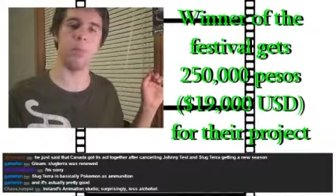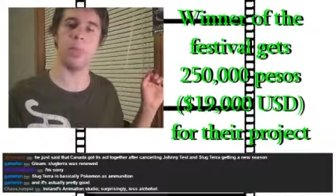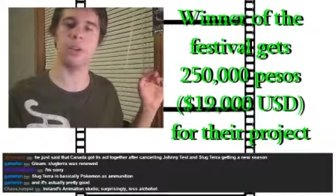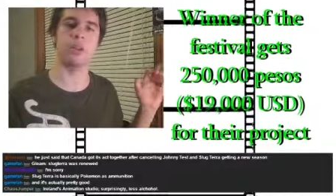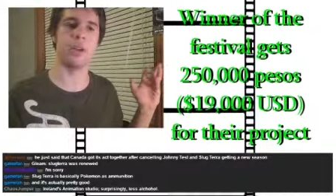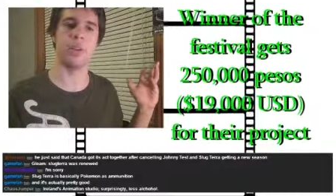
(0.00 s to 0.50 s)

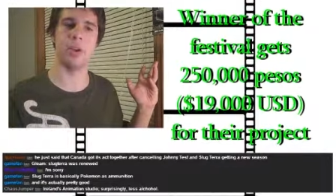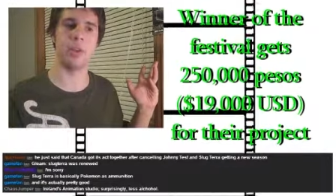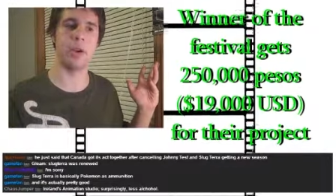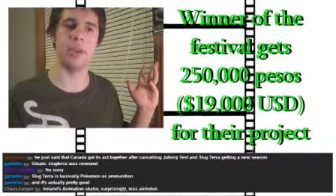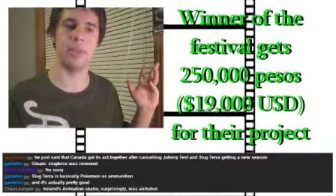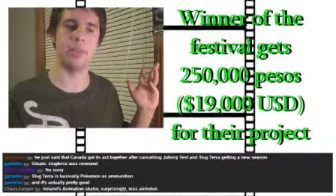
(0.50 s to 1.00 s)
works out there
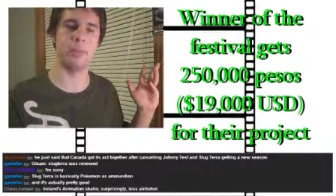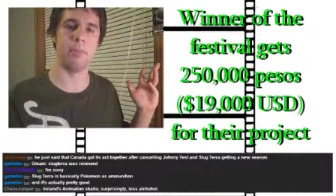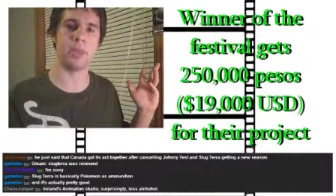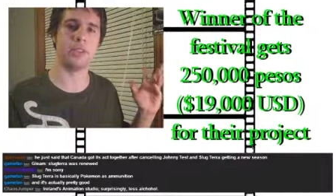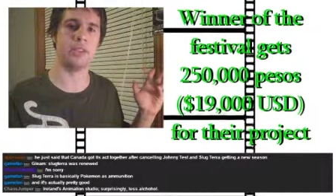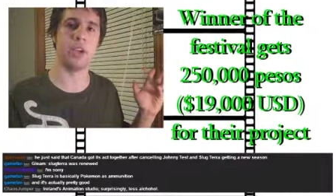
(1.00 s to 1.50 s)
by
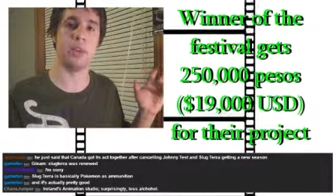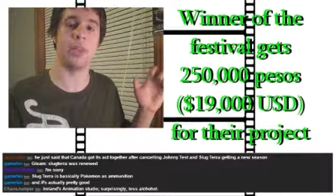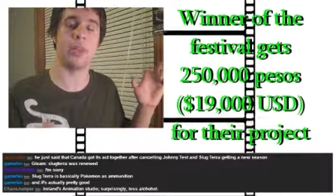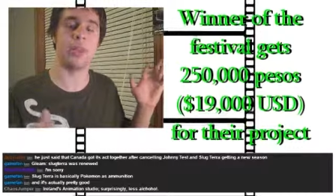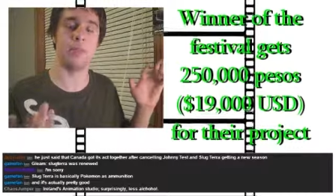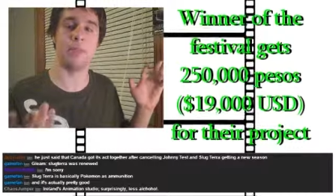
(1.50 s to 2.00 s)
Mexico
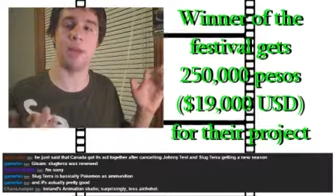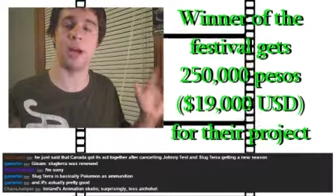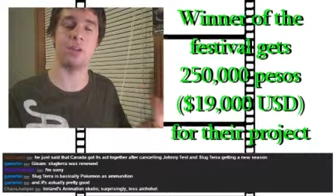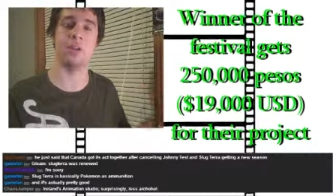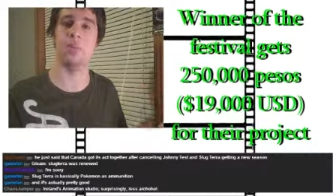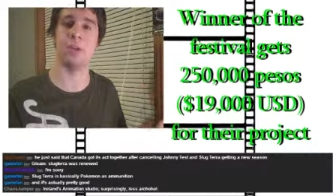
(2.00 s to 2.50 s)
that I'm
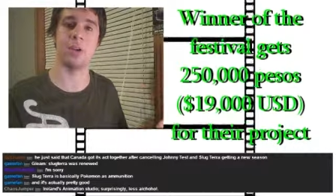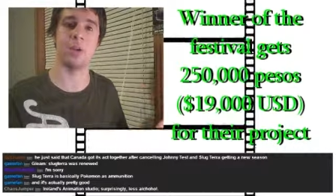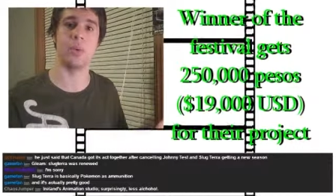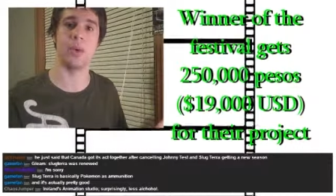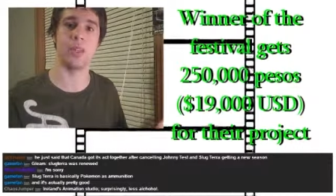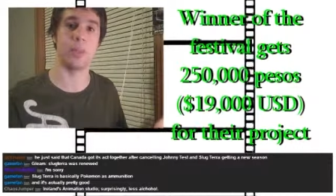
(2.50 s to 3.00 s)
not
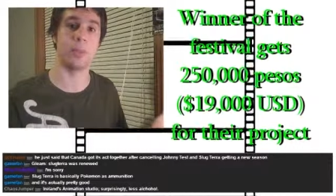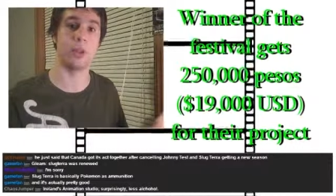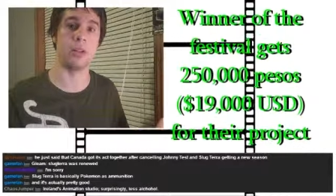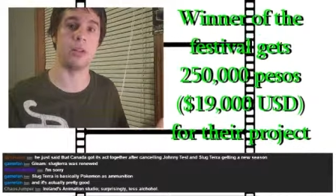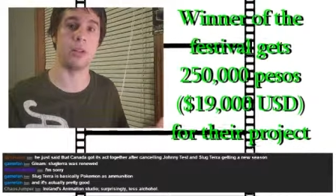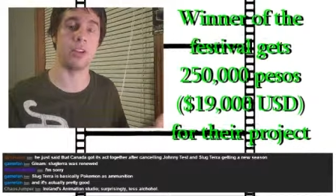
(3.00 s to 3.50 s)
familiar with, I
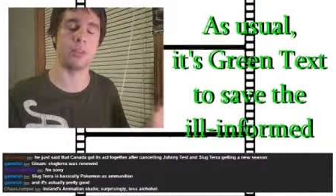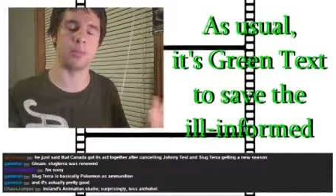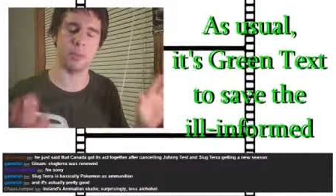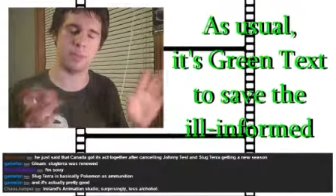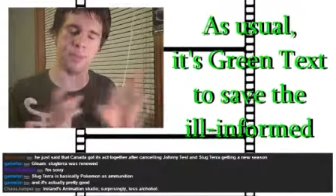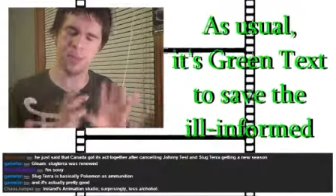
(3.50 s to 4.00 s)
apologize,
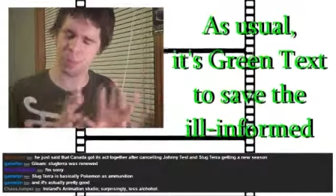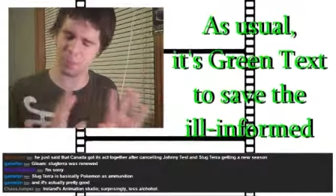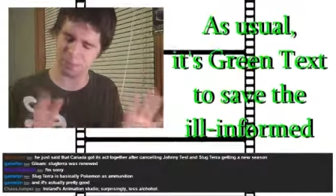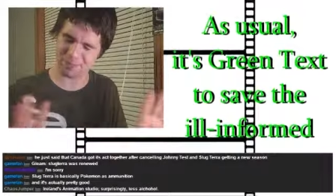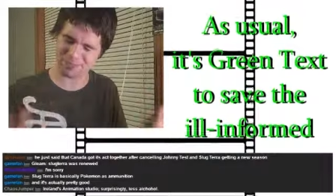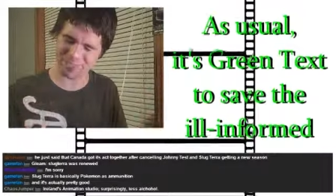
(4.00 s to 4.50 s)
but feel,
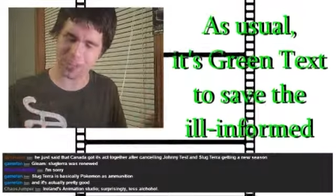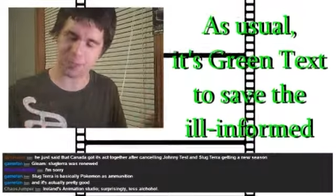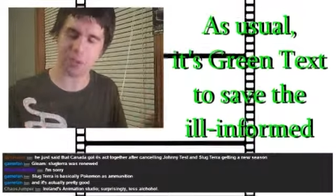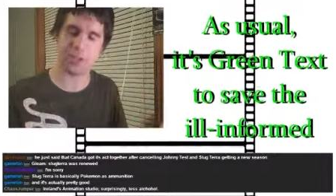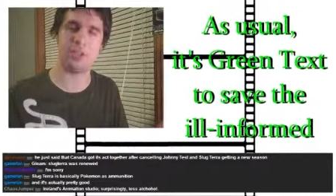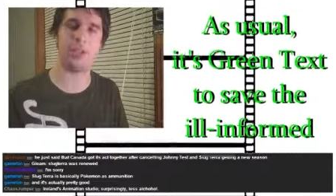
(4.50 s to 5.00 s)
feel
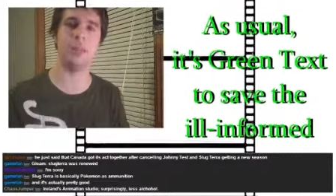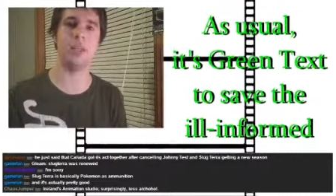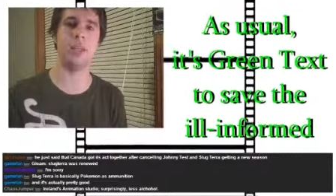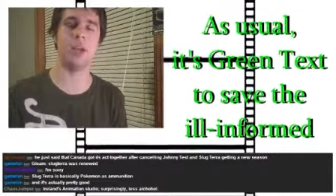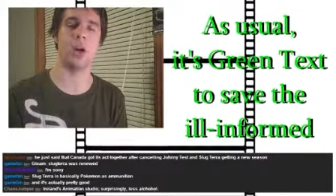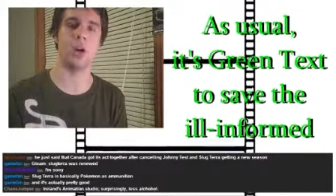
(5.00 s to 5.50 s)
free to let
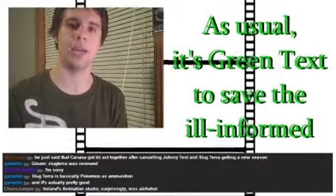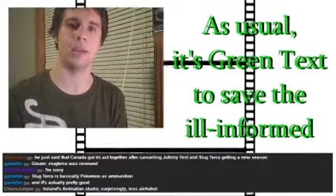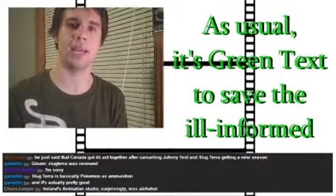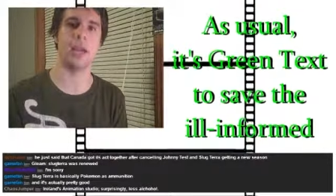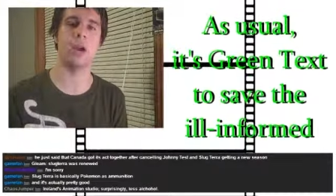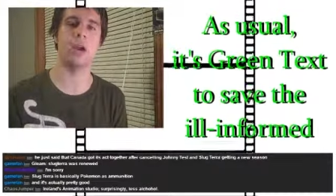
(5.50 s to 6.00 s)
me know, and
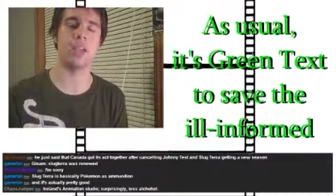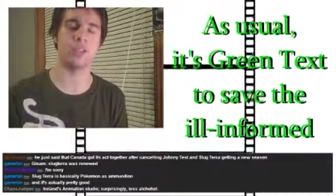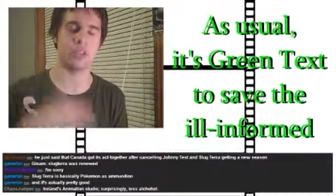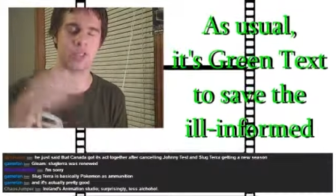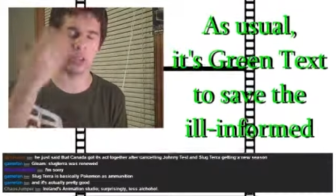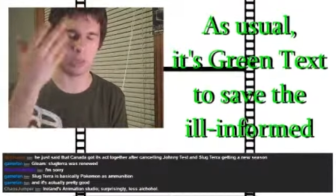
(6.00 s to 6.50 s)
my
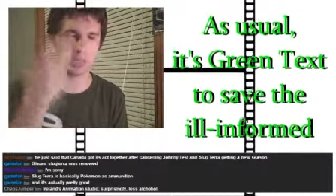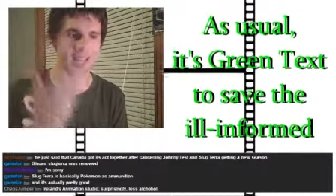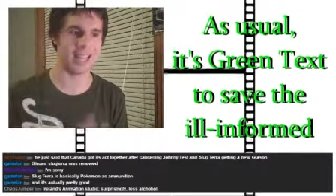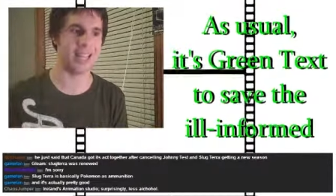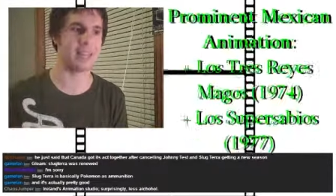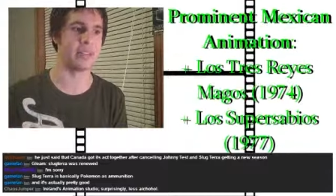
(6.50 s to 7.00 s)
arrogance shall be
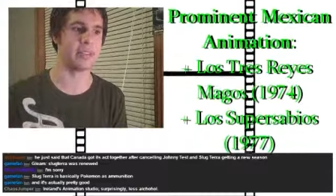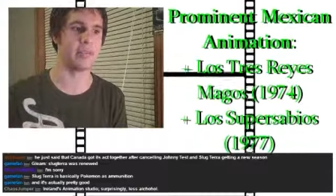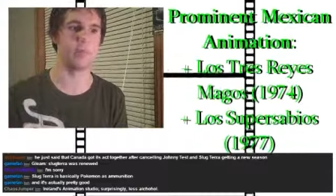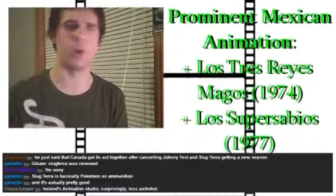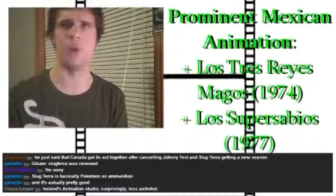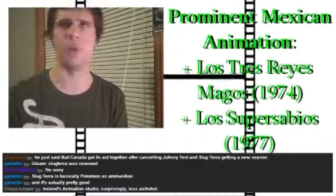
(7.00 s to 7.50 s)

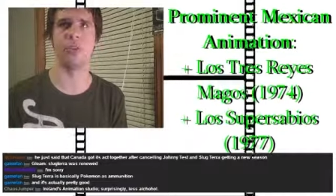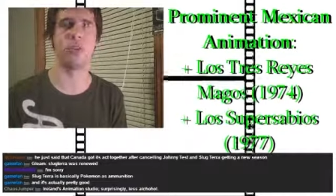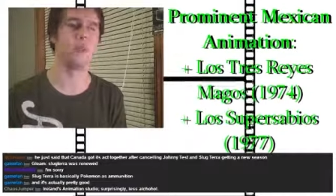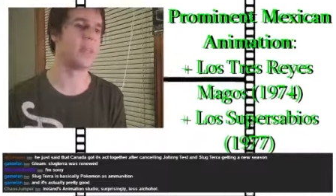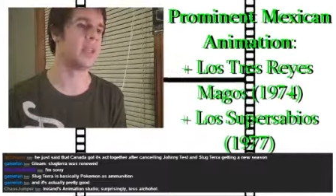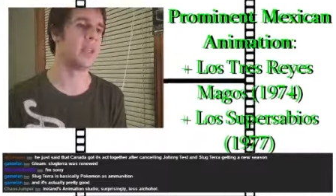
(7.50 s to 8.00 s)
cleansed, hopefully.